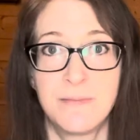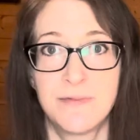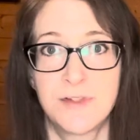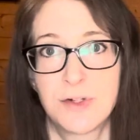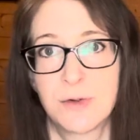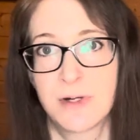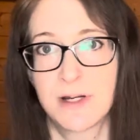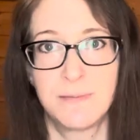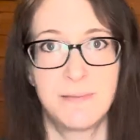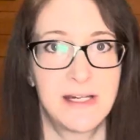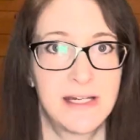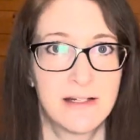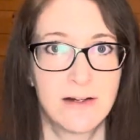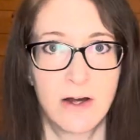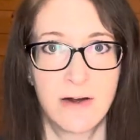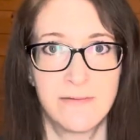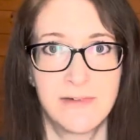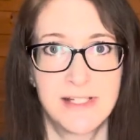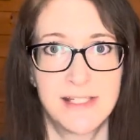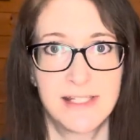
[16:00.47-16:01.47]
So it can mean
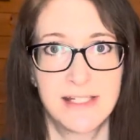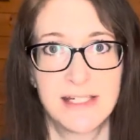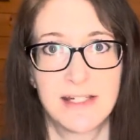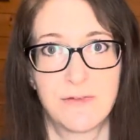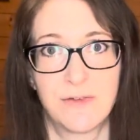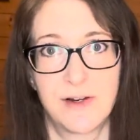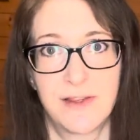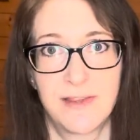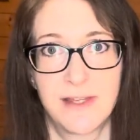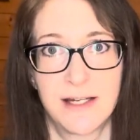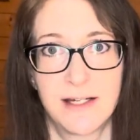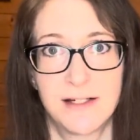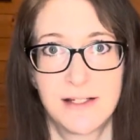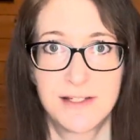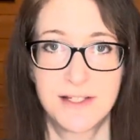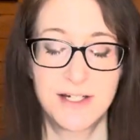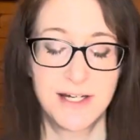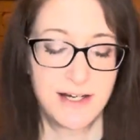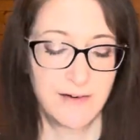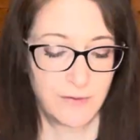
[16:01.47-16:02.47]
obviously different things
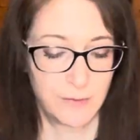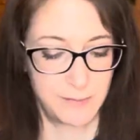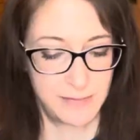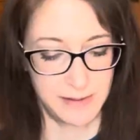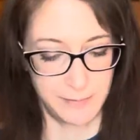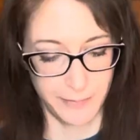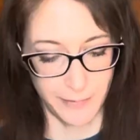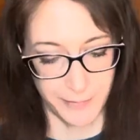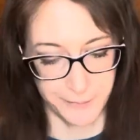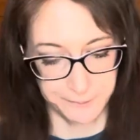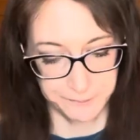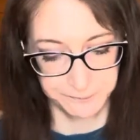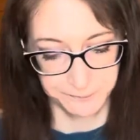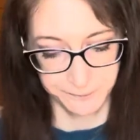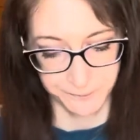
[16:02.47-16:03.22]
to different people.